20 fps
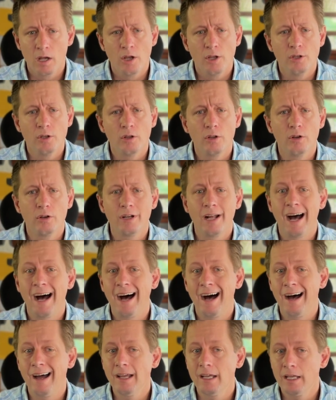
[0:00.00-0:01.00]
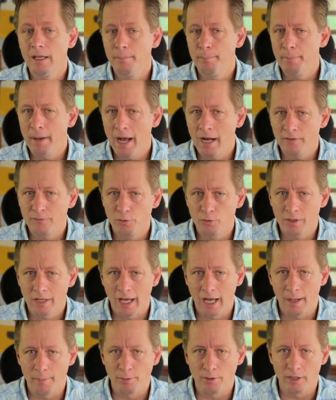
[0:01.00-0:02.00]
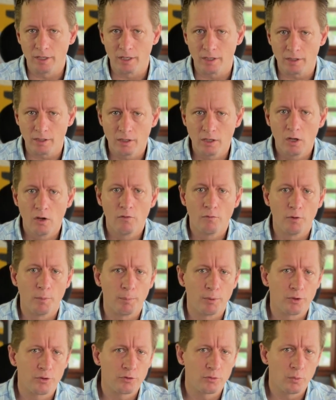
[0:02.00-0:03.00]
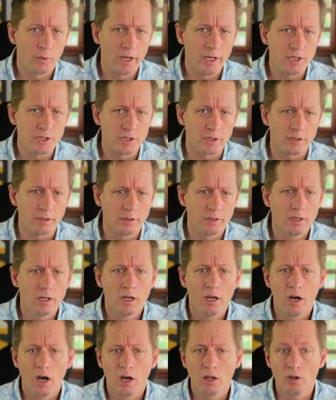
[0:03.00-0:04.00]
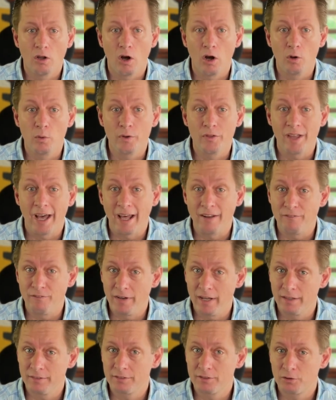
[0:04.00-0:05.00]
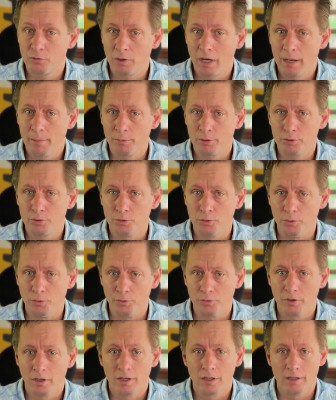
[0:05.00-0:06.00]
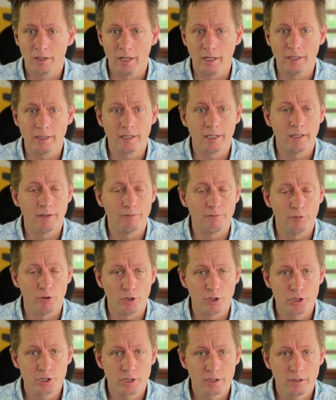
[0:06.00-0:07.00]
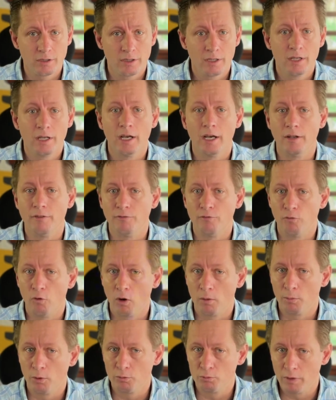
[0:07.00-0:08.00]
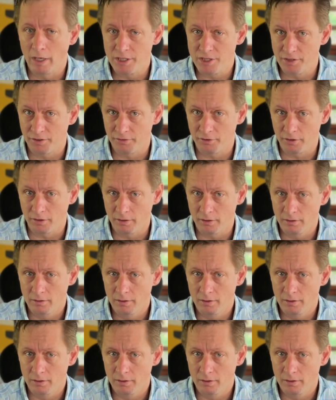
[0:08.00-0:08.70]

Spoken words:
You'll learn high impact vocabulary for persuasion, along with advanced grammar tools like inversion and formal register,